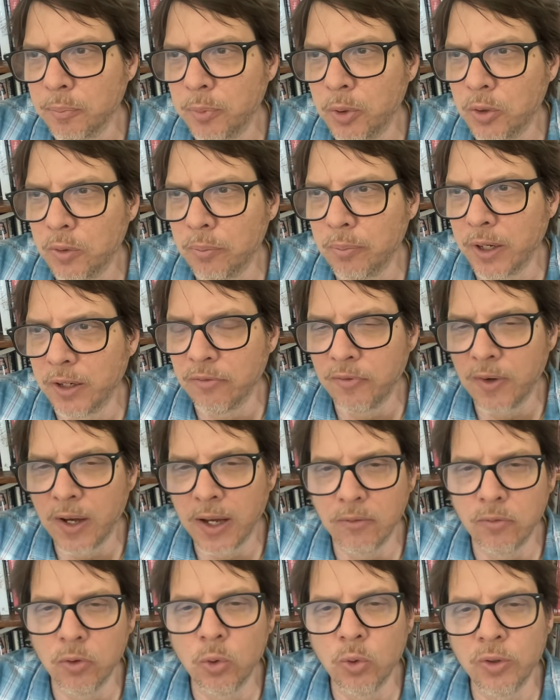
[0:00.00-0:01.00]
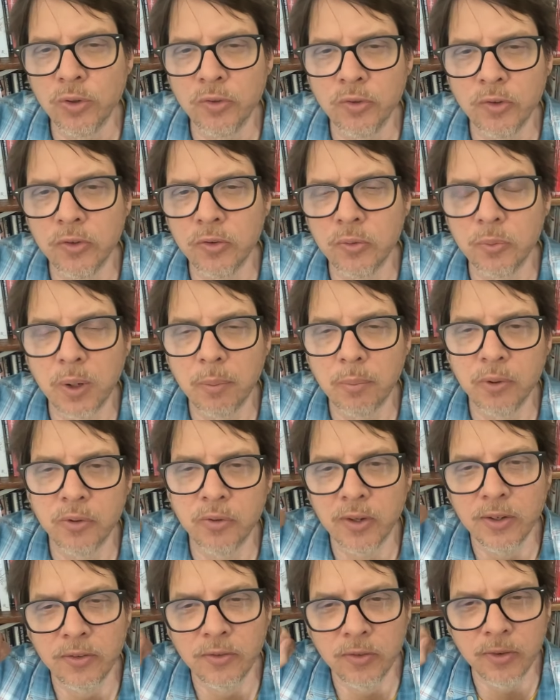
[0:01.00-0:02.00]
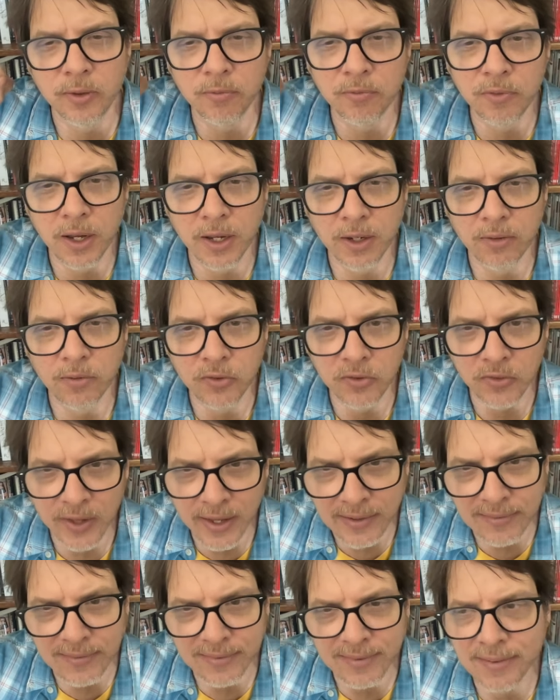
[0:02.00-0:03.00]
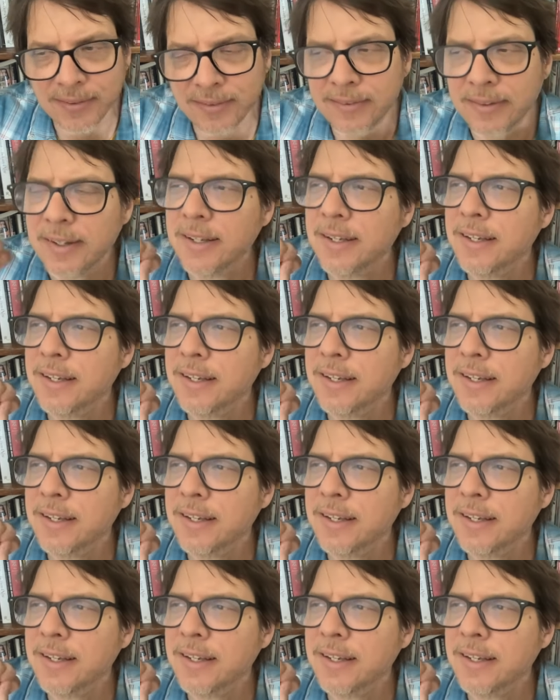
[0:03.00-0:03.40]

pulled by five horses represents the five senses,